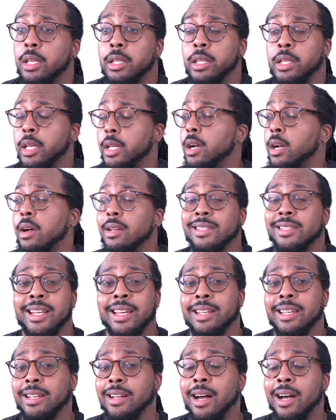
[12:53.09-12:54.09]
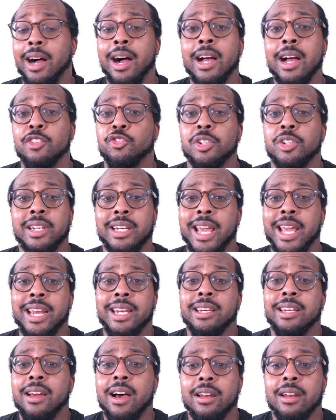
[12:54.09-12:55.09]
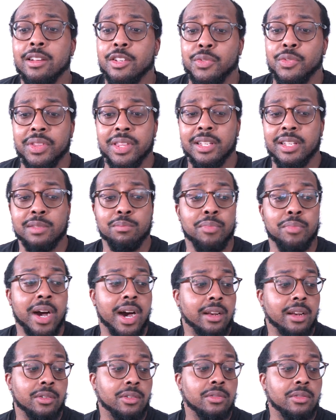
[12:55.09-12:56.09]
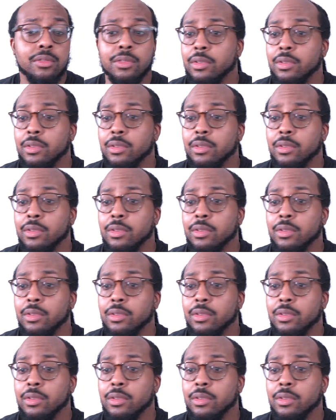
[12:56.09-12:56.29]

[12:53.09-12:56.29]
They cost like $180 for this bottle.